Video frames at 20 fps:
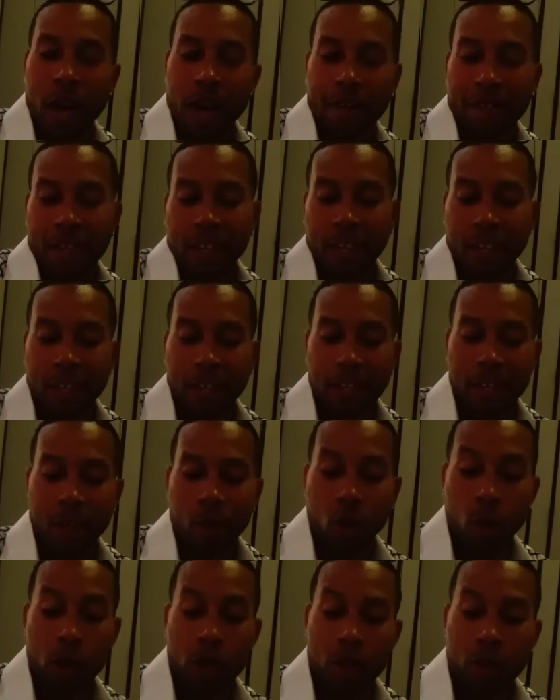I think uh,
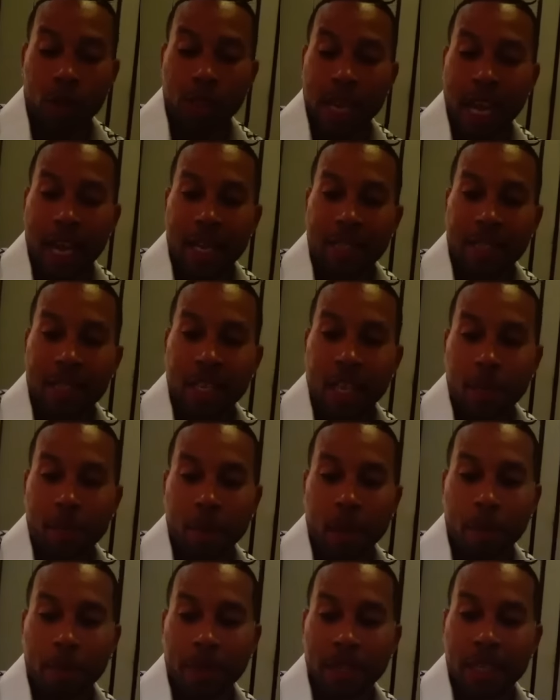one of those guys step
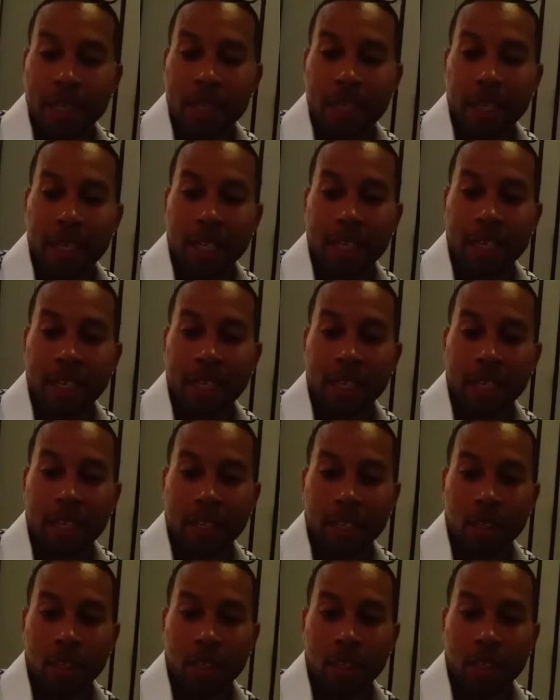up and let's get it done.